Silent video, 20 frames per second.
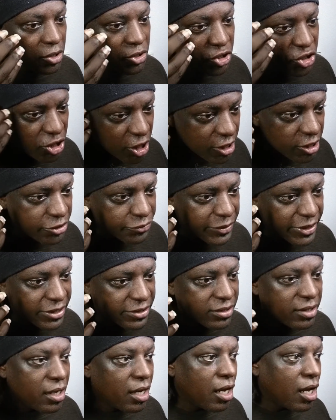
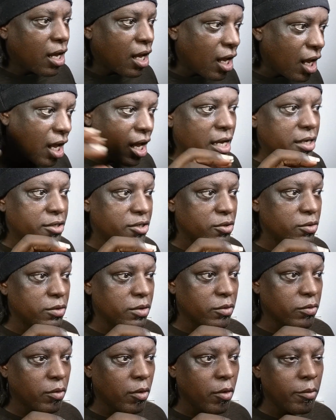judgments onto
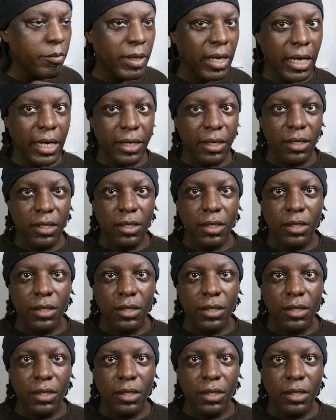the robot.